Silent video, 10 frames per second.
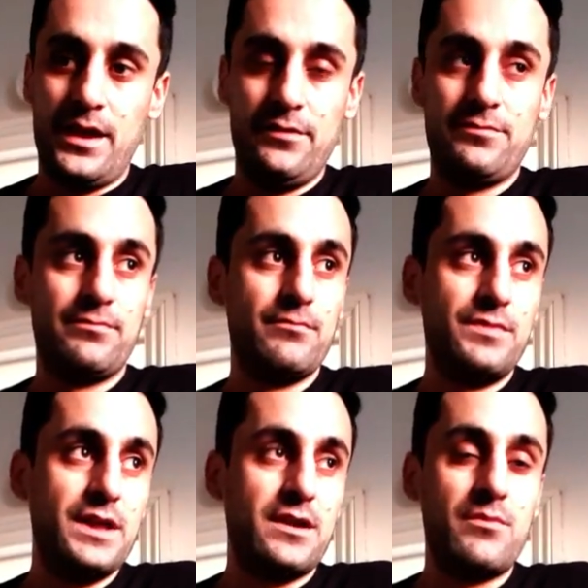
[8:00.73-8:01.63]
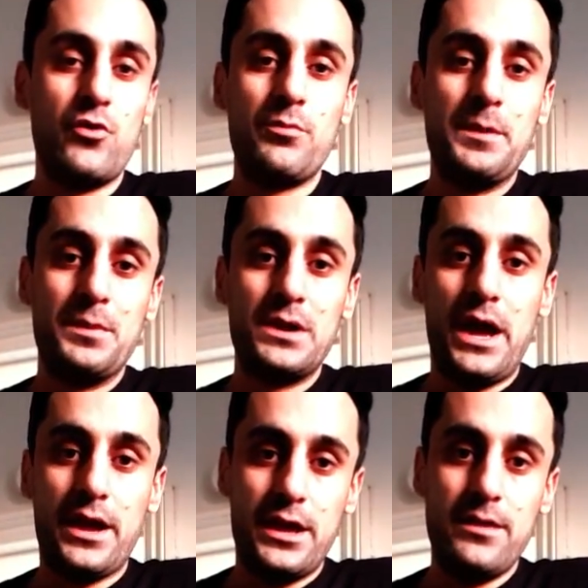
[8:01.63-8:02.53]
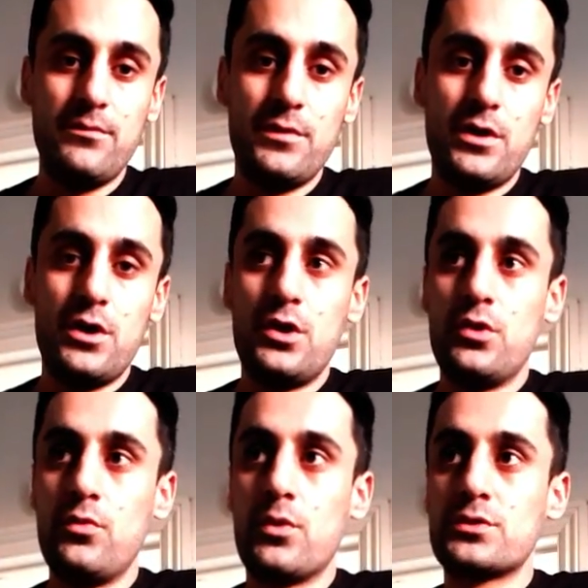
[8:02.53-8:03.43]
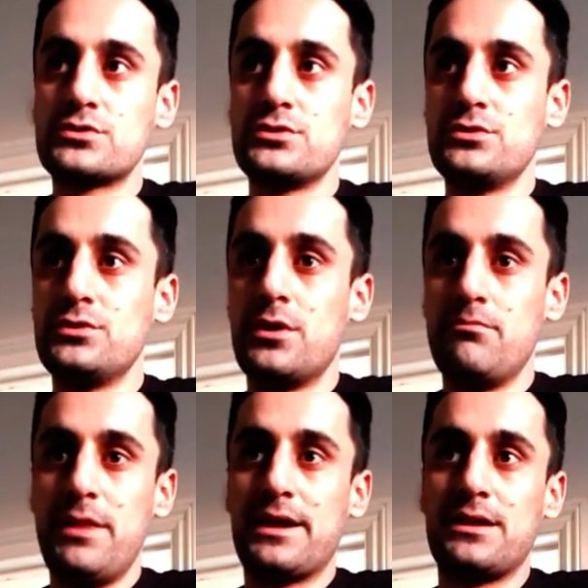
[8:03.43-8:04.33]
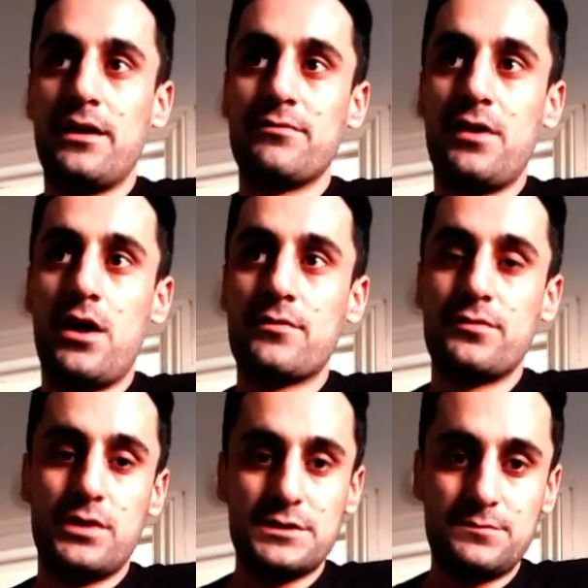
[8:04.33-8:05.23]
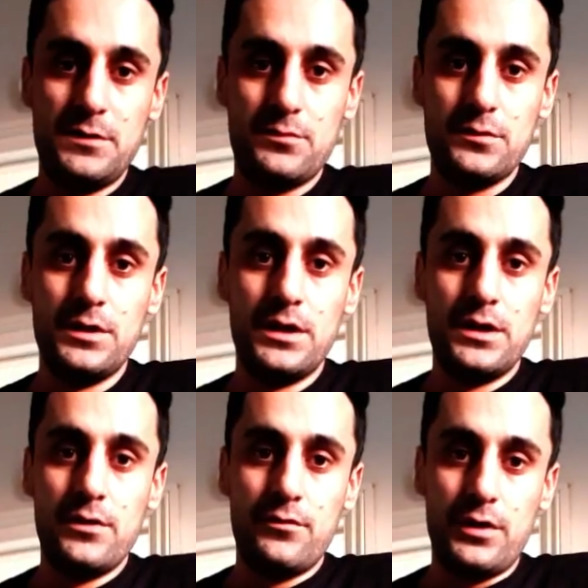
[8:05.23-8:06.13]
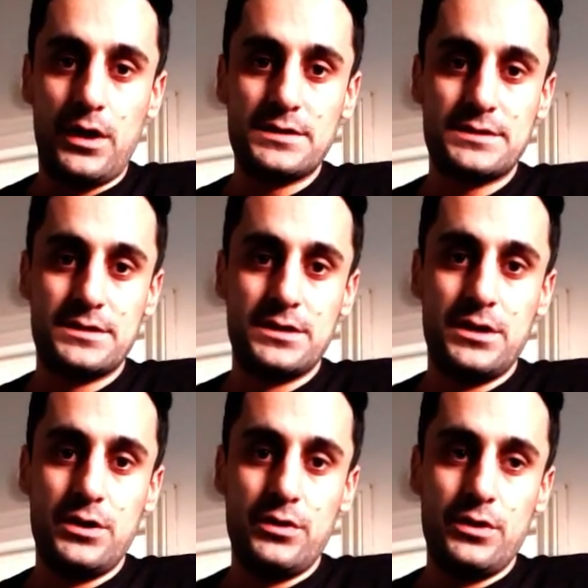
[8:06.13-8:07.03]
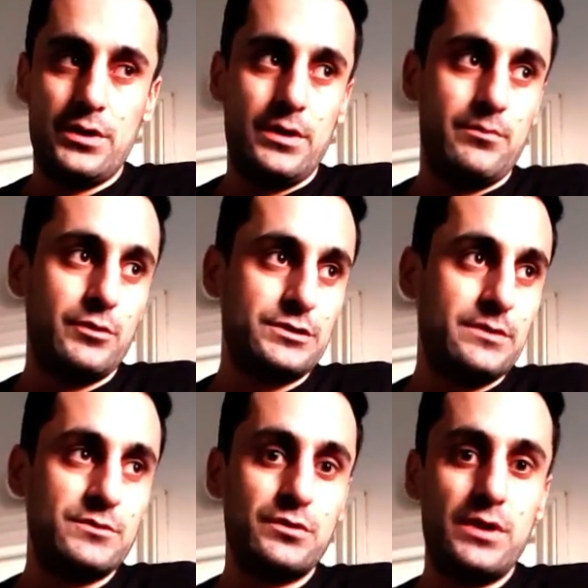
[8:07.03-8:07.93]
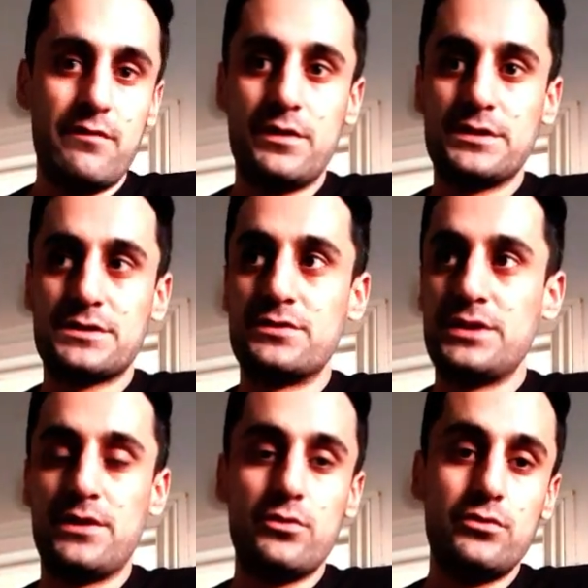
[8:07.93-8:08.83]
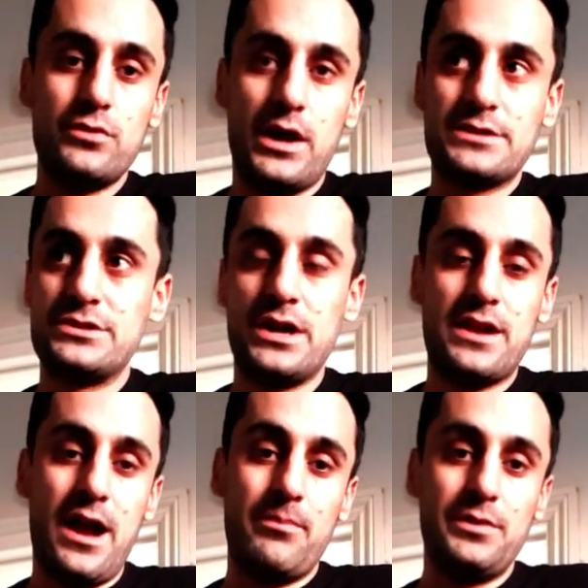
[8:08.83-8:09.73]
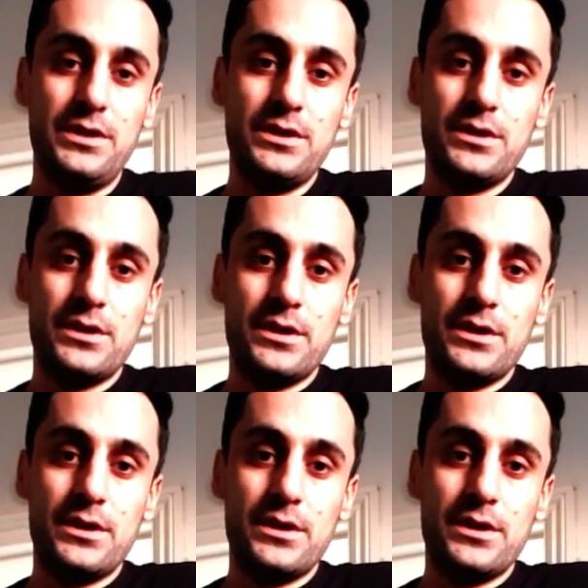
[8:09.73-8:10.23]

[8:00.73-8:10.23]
if there are more people like him who want to make life hard for us people for us muslims who live in this country and who actually are happy